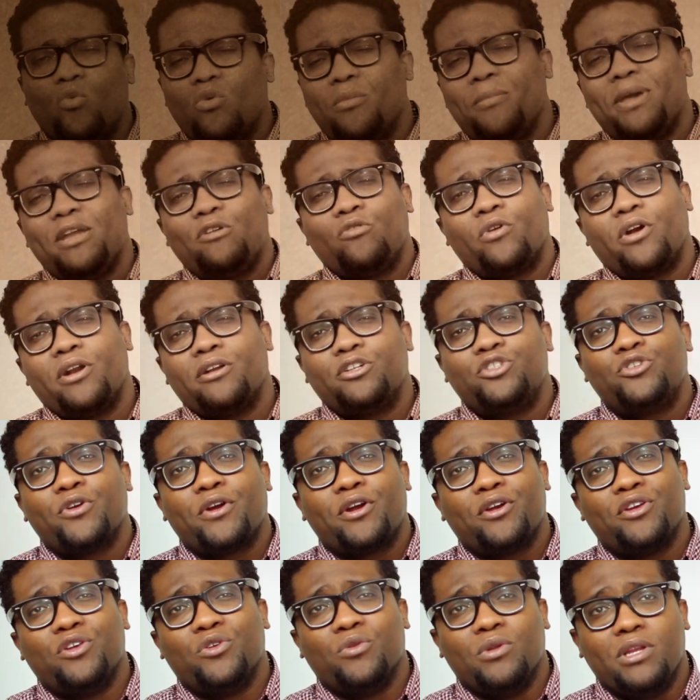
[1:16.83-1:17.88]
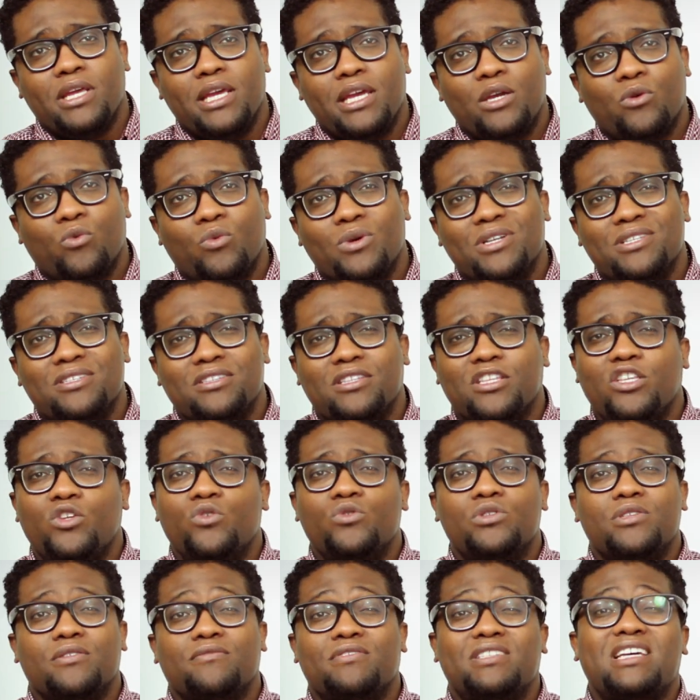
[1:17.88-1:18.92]
What made Chrono Trigger unique was the
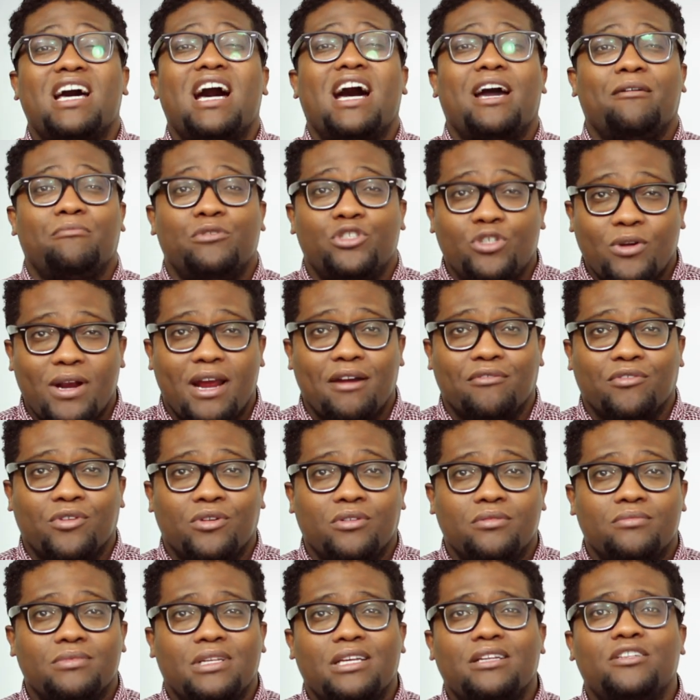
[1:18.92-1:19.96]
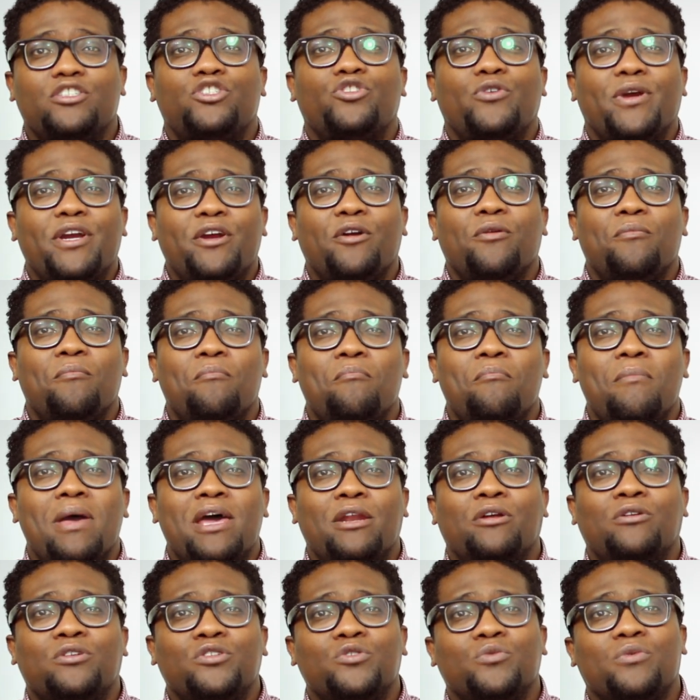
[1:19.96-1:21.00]
use of time travel. Trigger
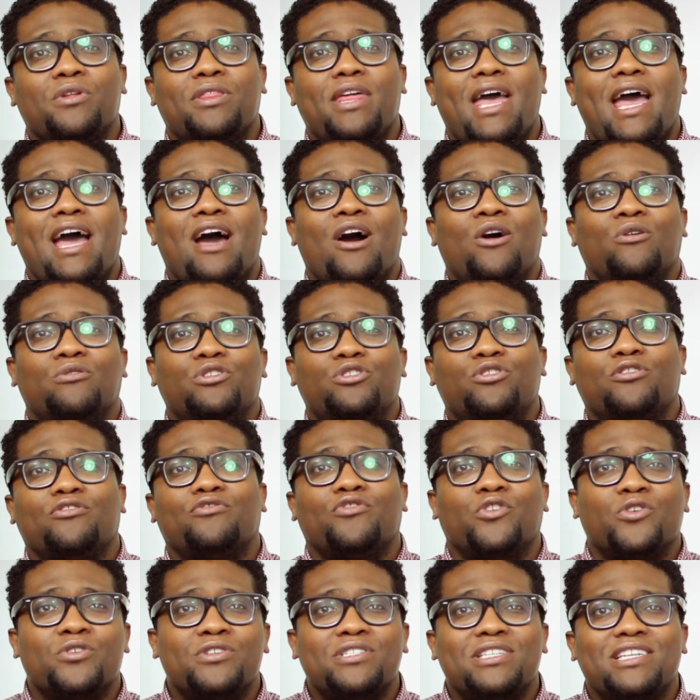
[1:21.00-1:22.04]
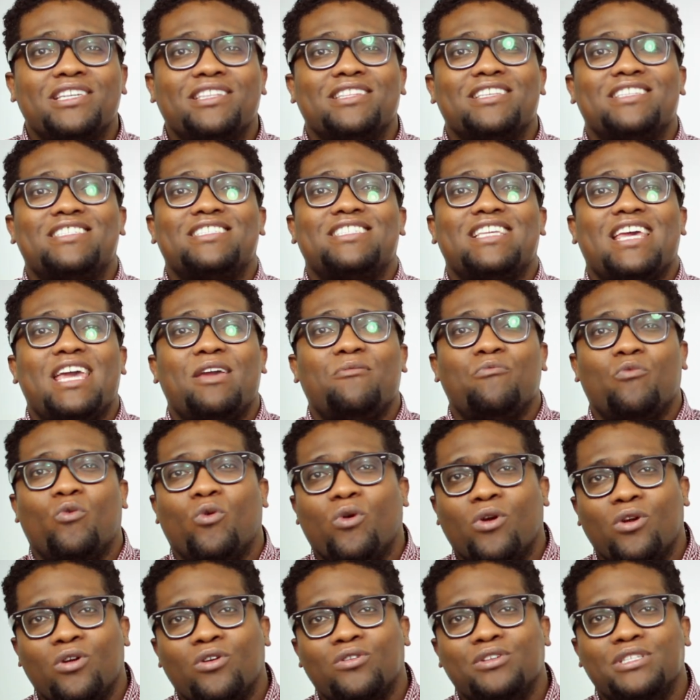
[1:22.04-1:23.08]
meddled with how traversing the same
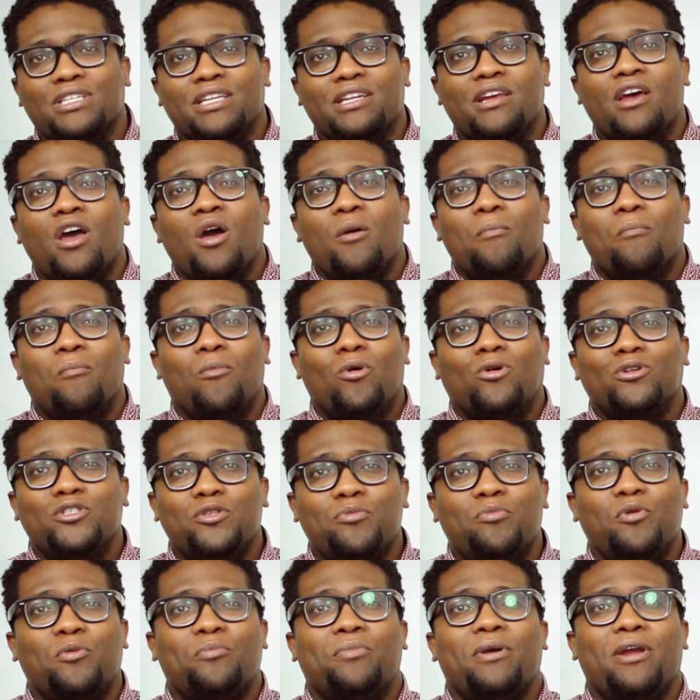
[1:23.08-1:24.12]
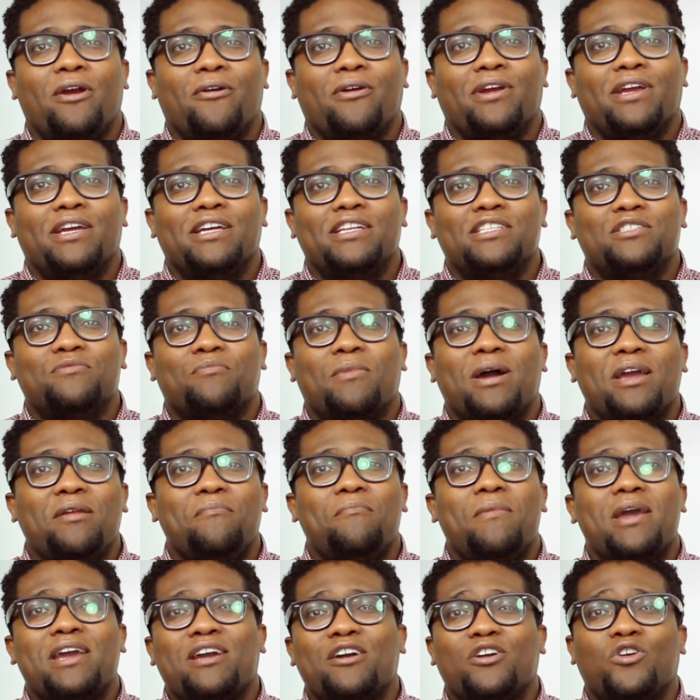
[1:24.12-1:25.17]
world in multiple periods might
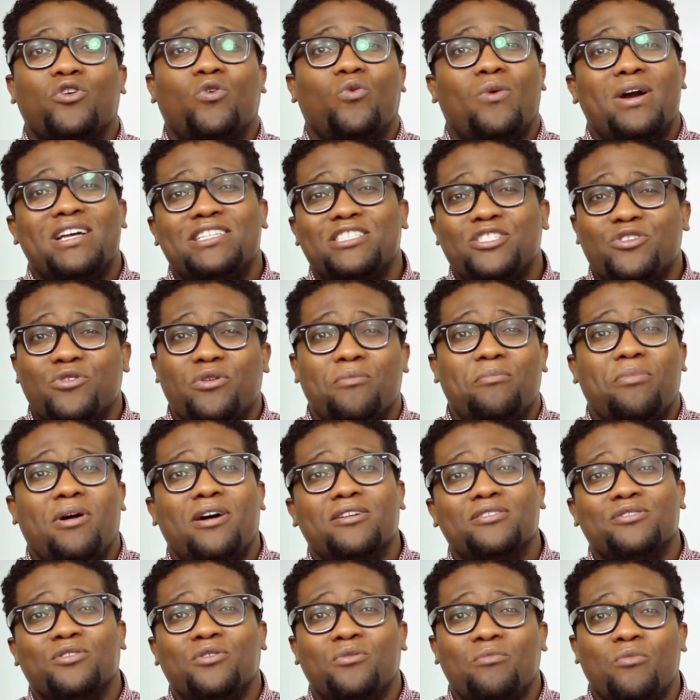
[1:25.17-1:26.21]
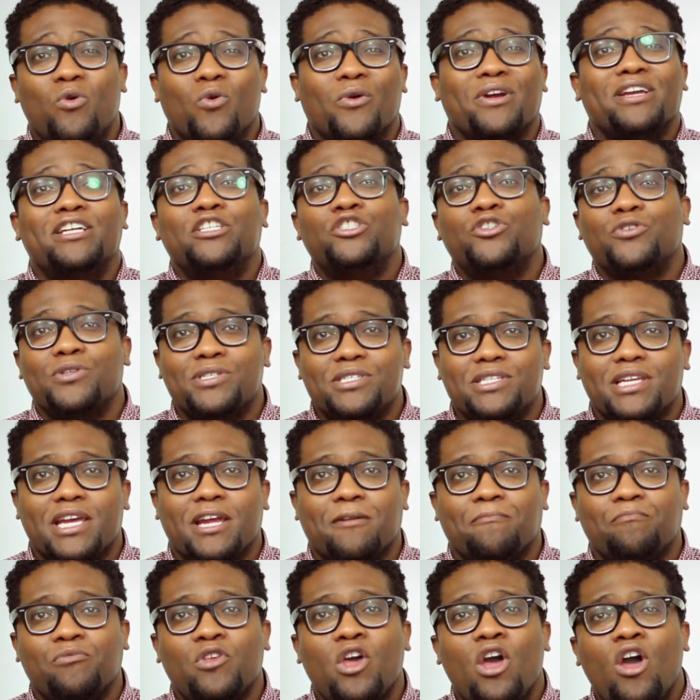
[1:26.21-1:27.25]
make a quest or a puzzle more
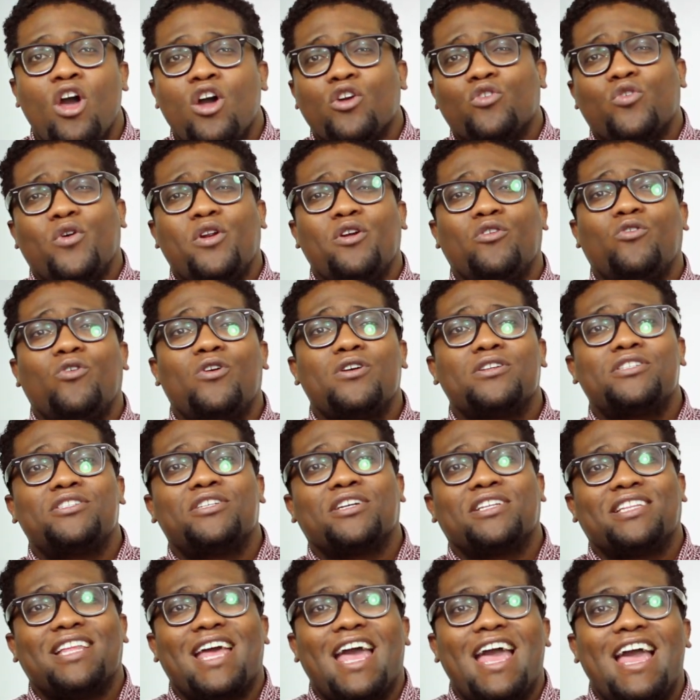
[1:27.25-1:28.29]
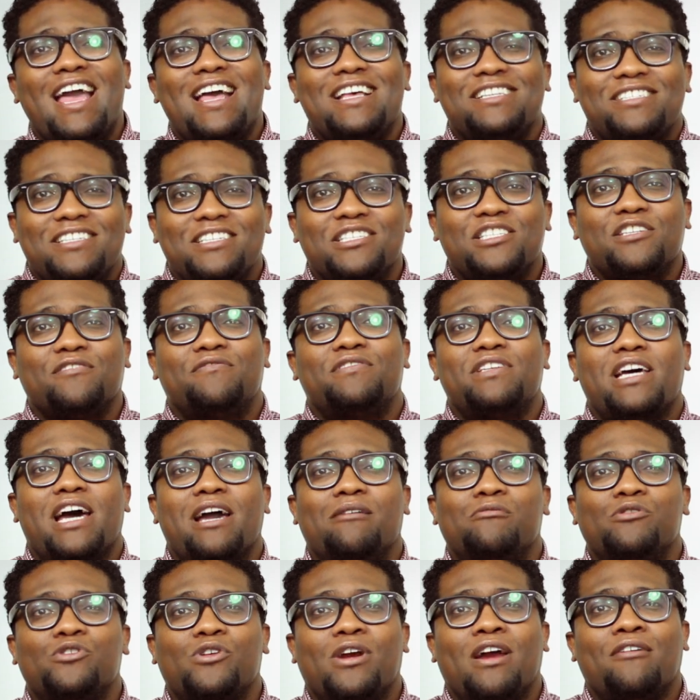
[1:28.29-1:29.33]
interesting. Chrono Cross took the essence of
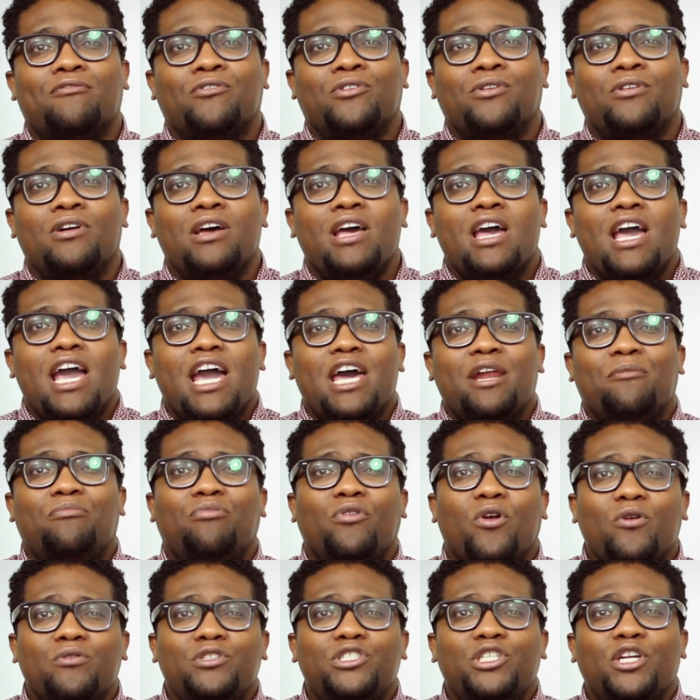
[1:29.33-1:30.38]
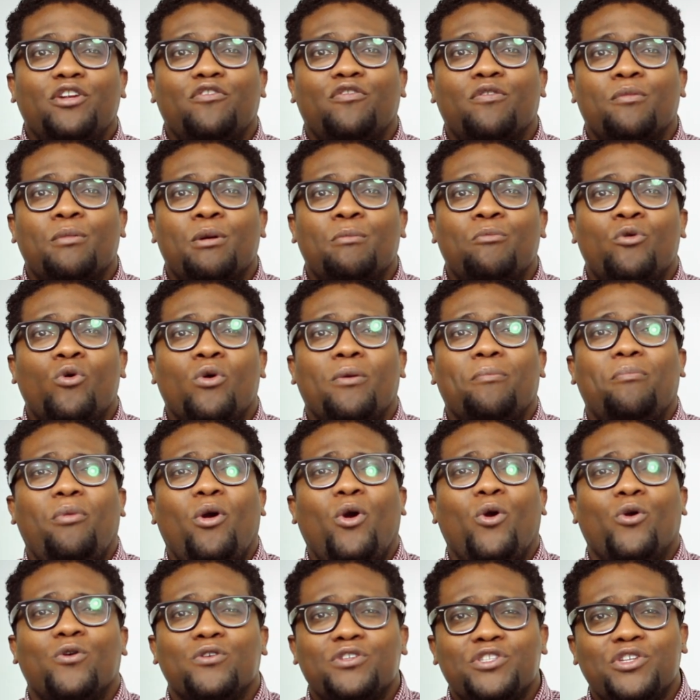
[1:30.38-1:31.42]
time travel and approached it from a more
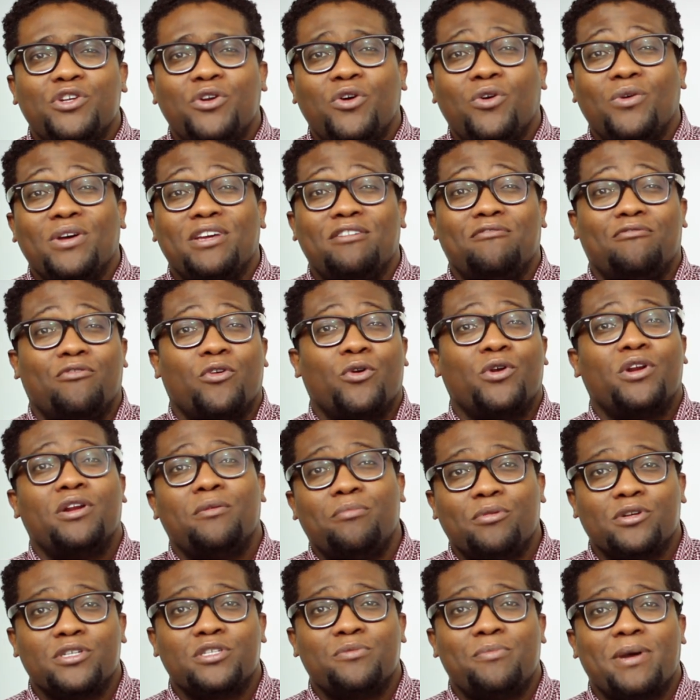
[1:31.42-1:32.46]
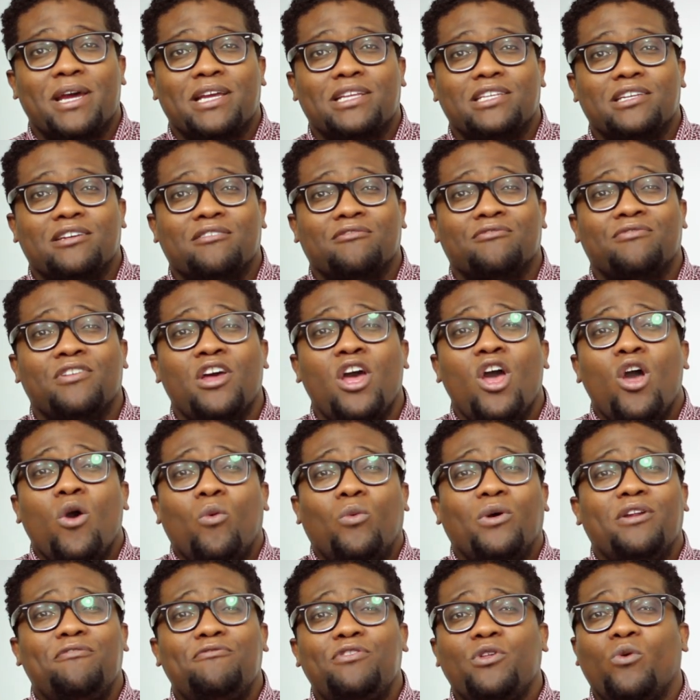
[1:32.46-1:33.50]
personal, inverted perspective.
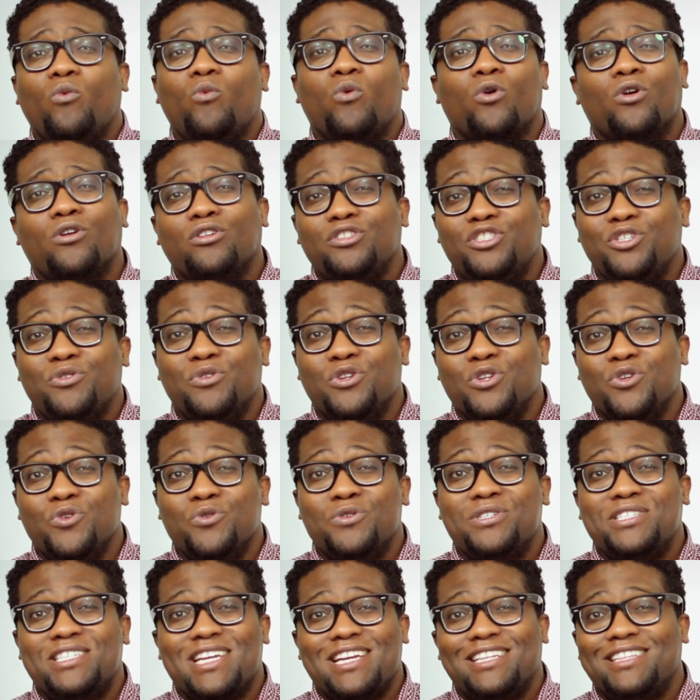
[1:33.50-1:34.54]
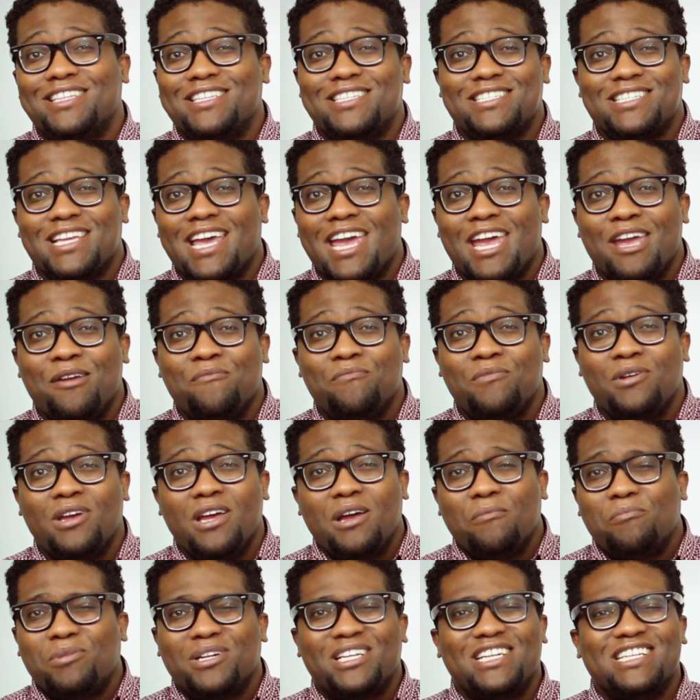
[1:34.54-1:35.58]
What if the world you knew stayed the same,
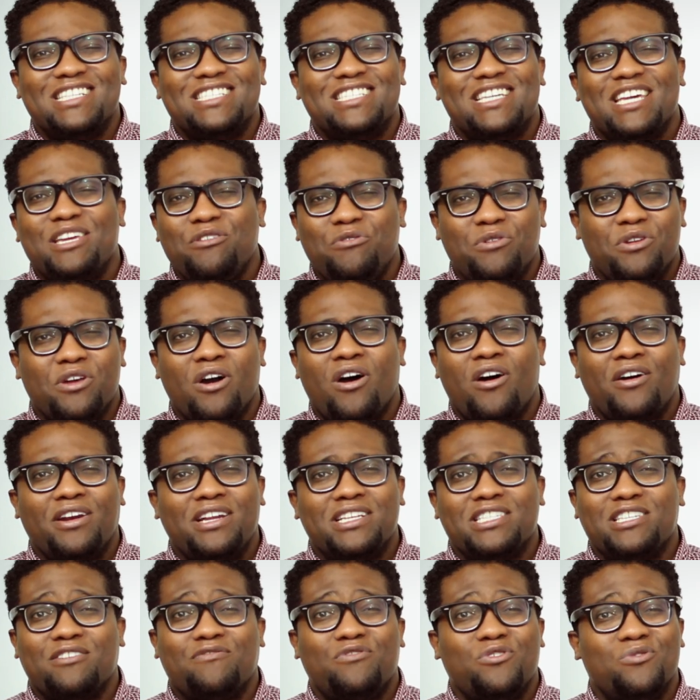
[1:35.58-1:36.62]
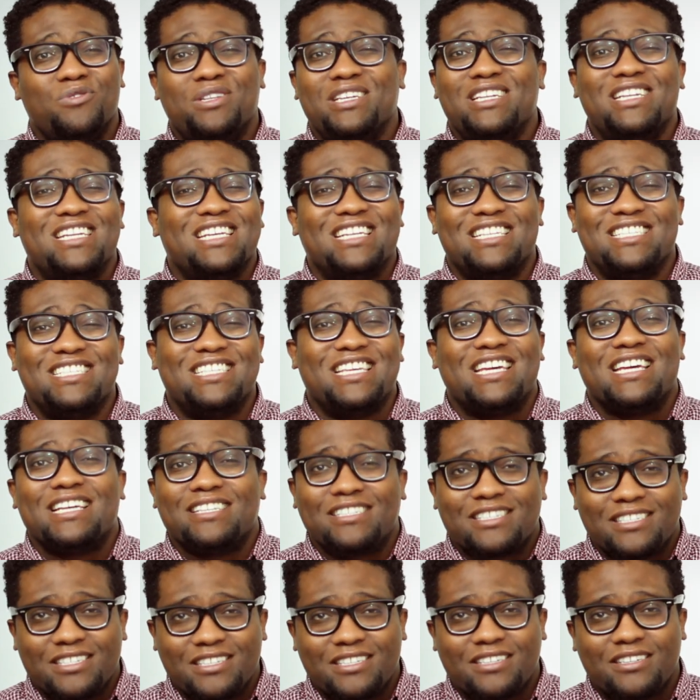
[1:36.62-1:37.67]
but continued on as if you didn't
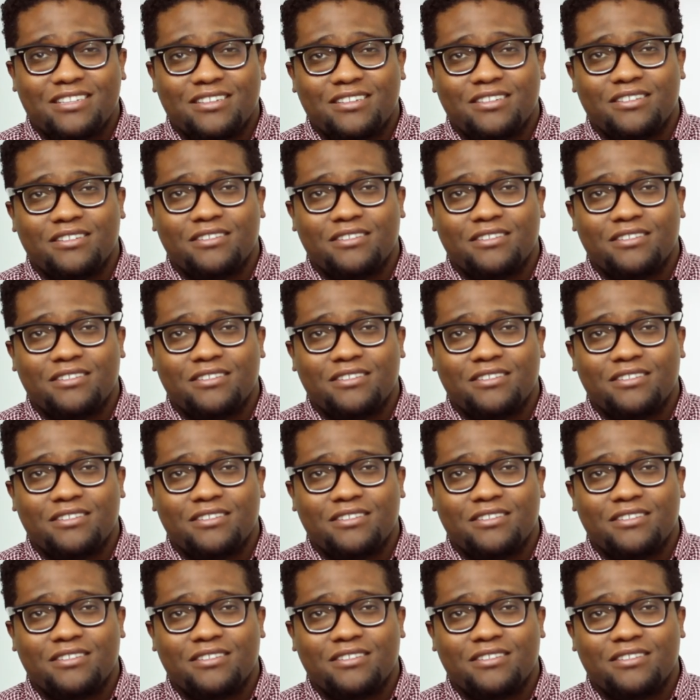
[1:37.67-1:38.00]
exist?